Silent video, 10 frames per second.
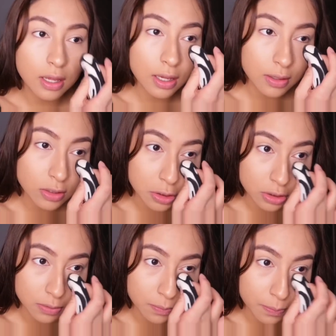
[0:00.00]
and
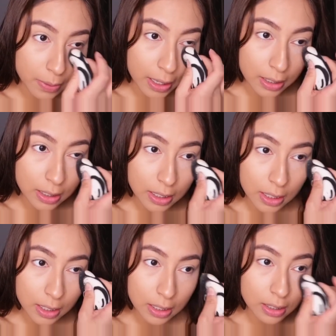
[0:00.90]
just
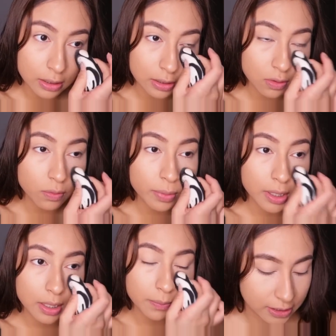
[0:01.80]
baking a little bit.